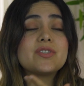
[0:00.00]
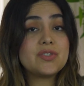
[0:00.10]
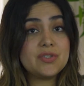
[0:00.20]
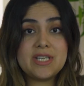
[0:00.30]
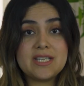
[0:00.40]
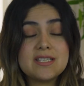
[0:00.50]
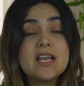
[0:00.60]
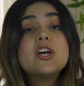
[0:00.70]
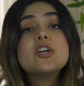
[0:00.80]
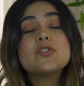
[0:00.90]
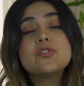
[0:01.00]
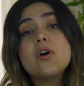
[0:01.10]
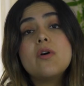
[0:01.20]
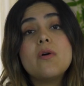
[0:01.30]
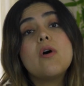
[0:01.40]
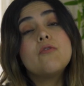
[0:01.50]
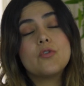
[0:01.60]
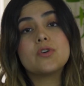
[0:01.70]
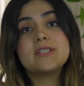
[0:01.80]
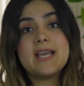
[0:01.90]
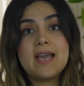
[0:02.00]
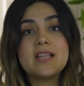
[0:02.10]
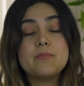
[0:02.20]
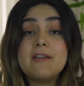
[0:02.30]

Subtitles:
students. So of course I had